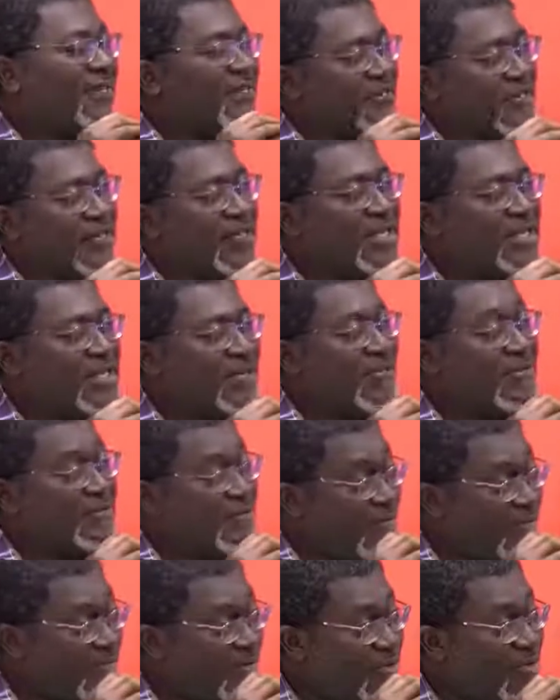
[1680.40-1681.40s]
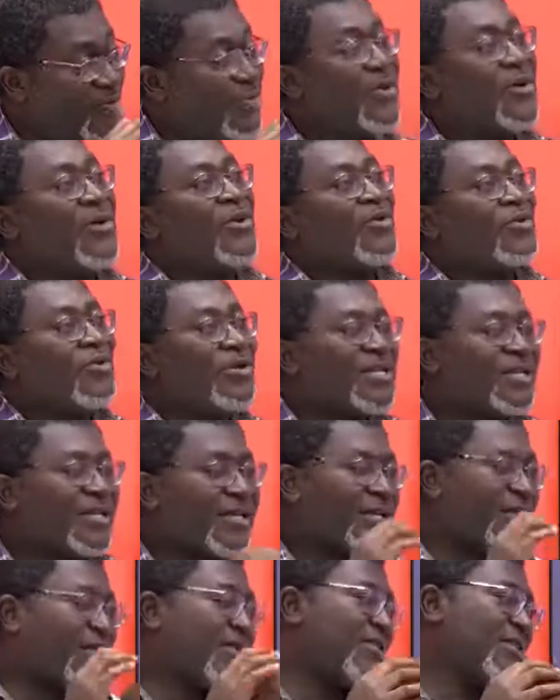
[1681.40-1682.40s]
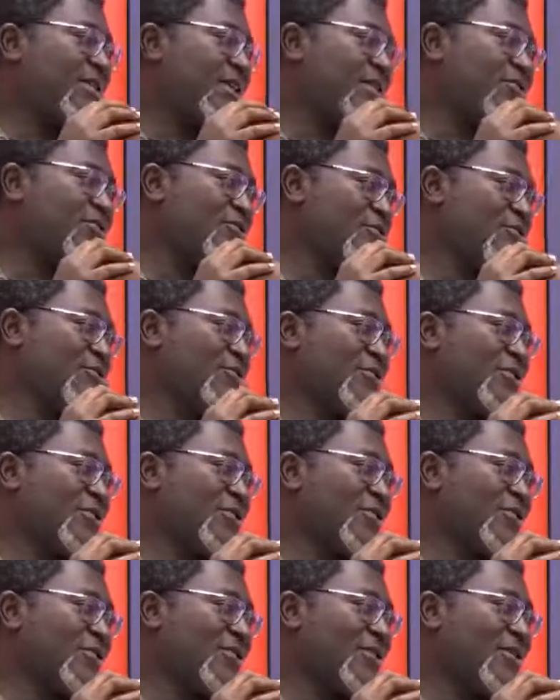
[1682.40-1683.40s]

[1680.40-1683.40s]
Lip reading: information from you, which they can then use to